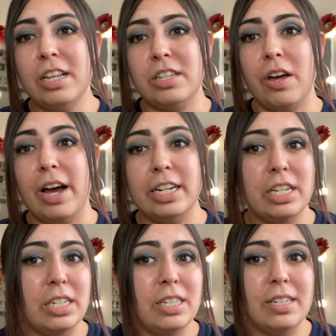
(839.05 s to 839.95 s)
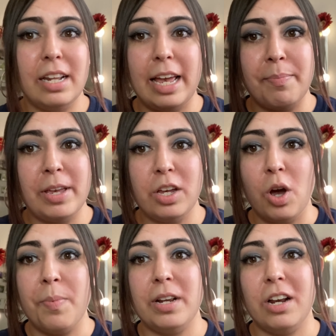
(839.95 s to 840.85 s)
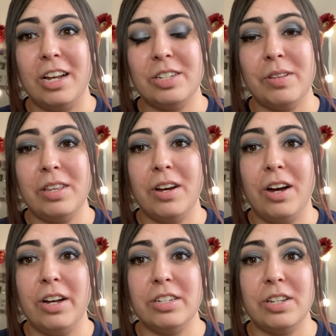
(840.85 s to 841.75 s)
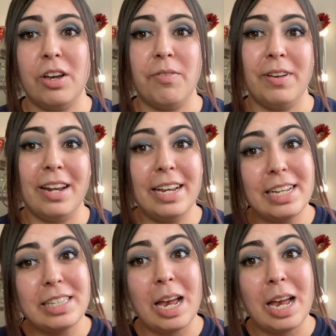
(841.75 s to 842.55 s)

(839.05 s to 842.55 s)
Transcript: So I just like being open and honest with you all. So if you like these